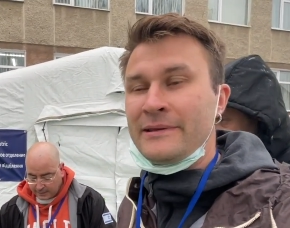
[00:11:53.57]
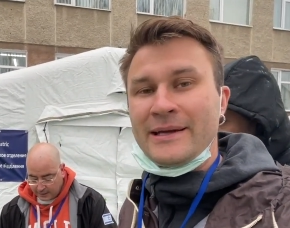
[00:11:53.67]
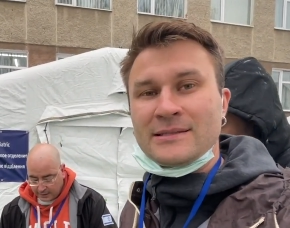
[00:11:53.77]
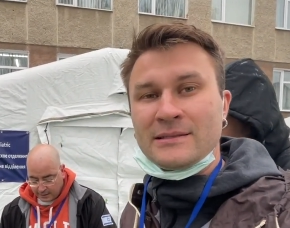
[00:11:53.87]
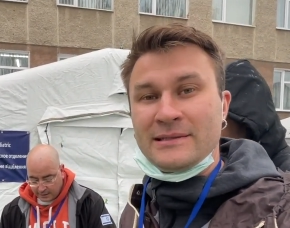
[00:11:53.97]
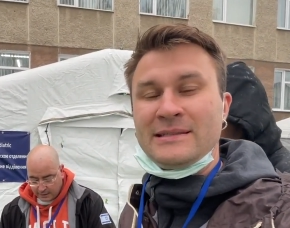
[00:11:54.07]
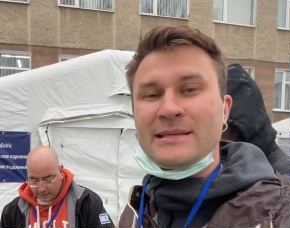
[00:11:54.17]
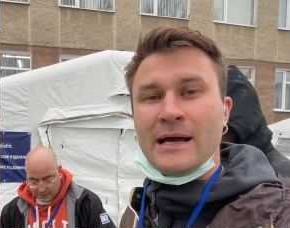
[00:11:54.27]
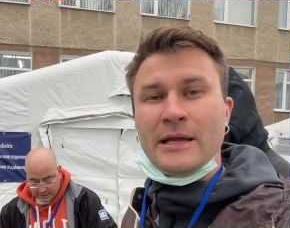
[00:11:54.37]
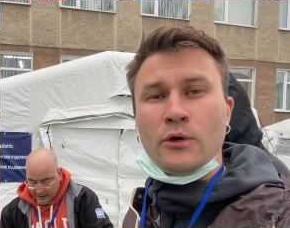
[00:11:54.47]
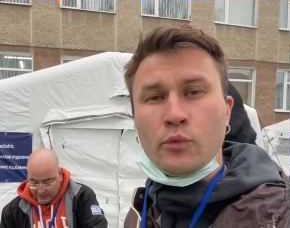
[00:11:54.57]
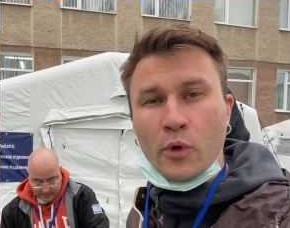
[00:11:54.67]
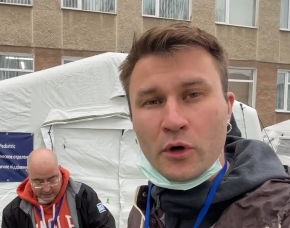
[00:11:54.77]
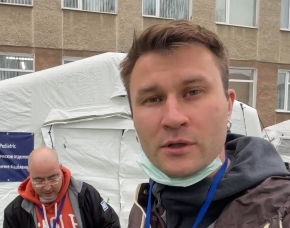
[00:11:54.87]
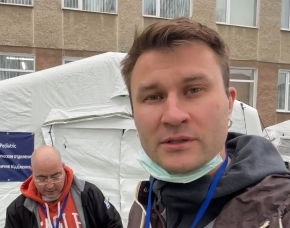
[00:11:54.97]
Speaker 1: that the entire
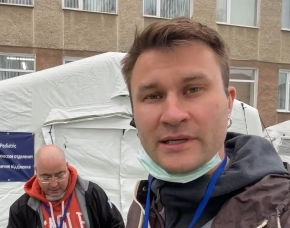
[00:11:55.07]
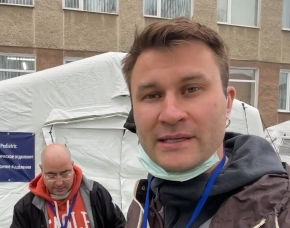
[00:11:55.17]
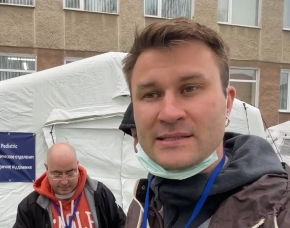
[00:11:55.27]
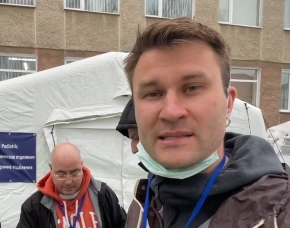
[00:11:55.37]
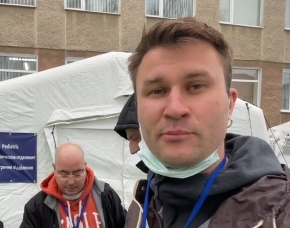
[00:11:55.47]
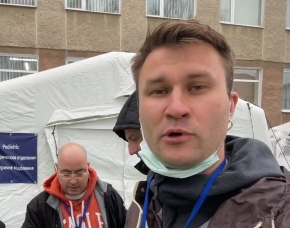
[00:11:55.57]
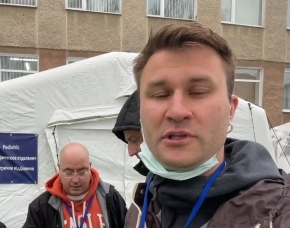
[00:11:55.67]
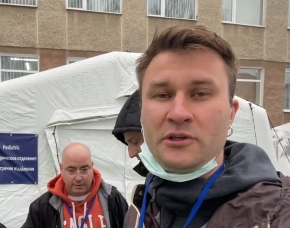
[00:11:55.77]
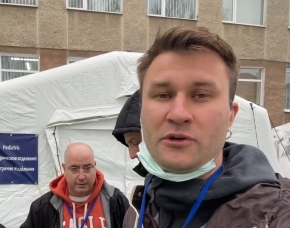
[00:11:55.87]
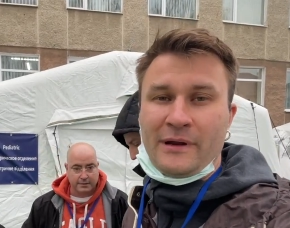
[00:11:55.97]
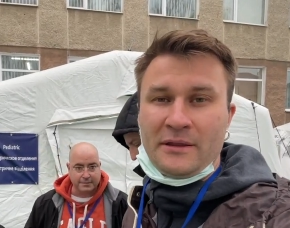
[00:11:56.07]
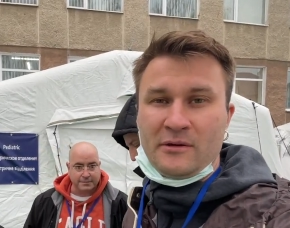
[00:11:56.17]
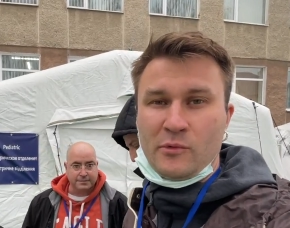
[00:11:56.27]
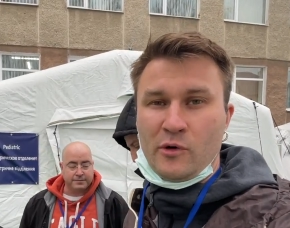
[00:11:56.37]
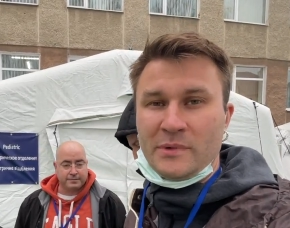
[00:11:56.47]
world is supporting Ukraine at
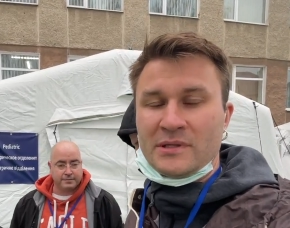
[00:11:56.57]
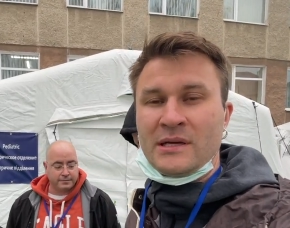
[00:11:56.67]
the moment.